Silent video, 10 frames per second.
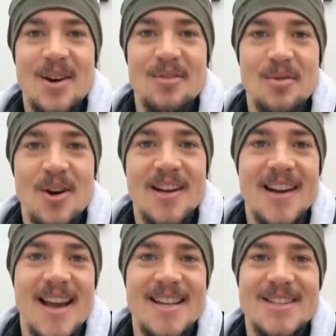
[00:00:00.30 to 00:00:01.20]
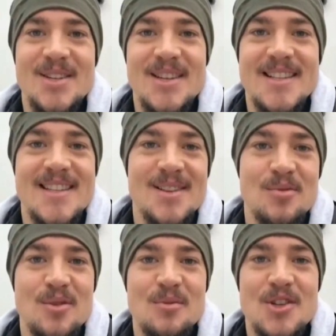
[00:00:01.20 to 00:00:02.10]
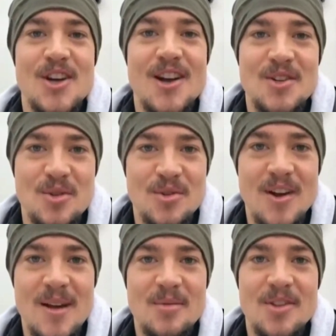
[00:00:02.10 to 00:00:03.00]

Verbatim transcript: Hello, everyone. As you can see, the rumors are true.